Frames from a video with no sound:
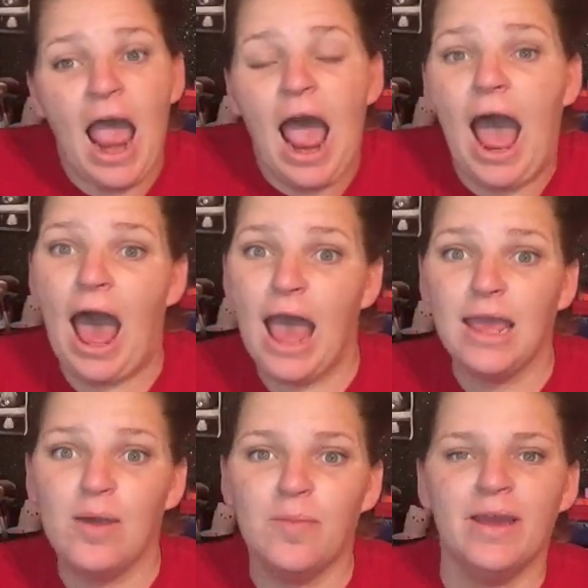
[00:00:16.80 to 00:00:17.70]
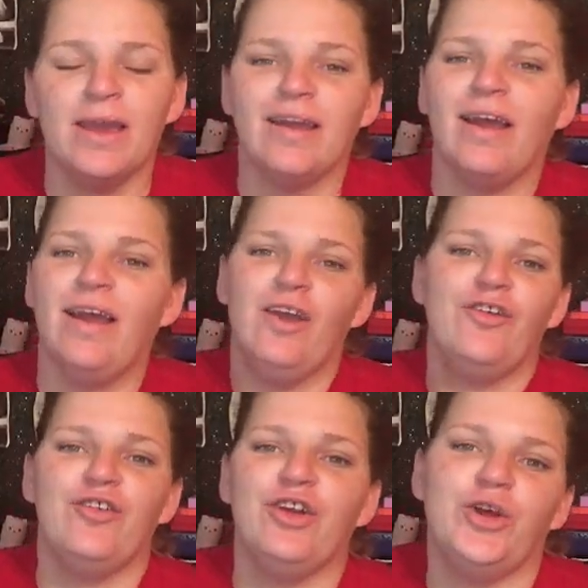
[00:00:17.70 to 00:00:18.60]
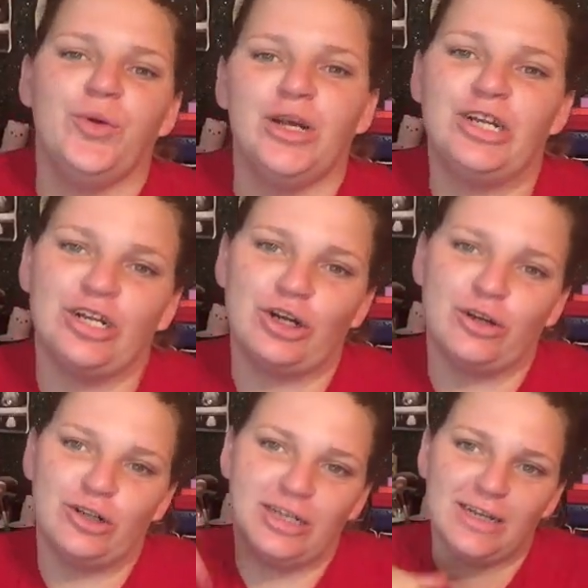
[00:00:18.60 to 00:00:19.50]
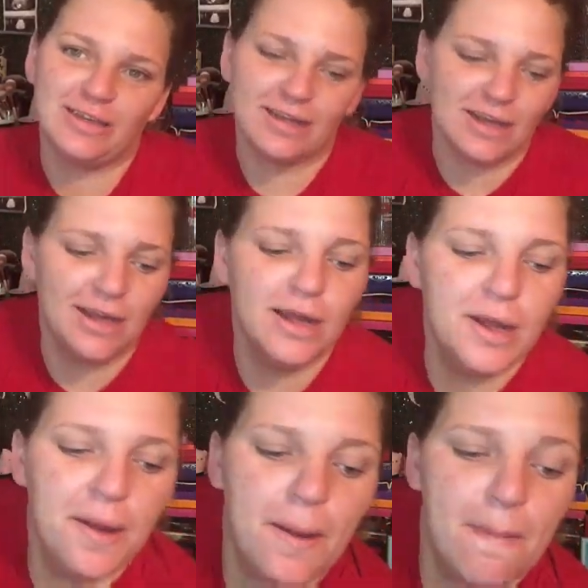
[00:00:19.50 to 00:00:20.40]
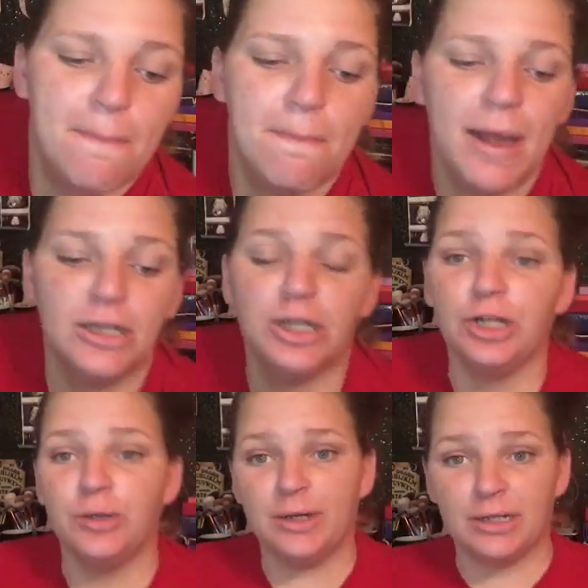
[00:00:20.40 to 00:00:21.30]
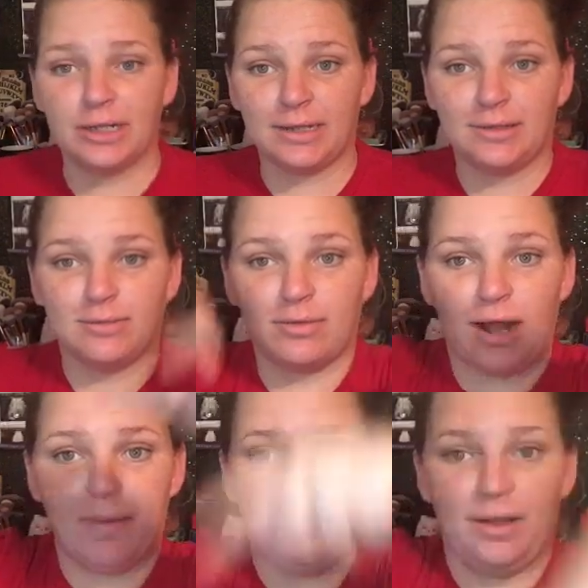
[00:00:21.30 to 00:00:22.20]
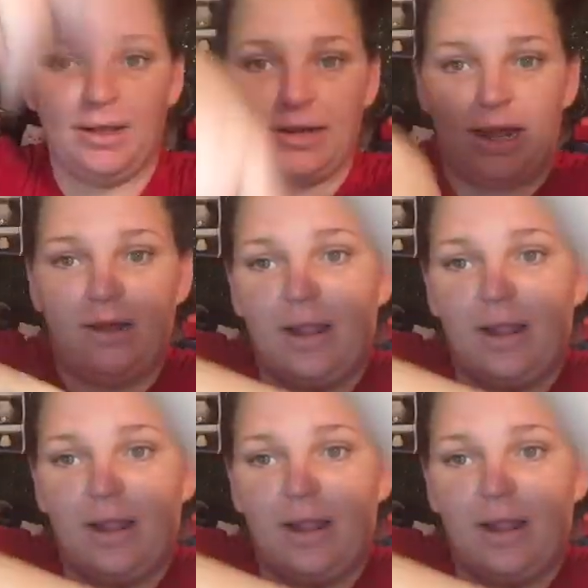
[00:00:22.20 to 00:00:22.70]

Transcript: How you been? It's your new, it's your girl Jessica. Make sure you hit that subscribe button down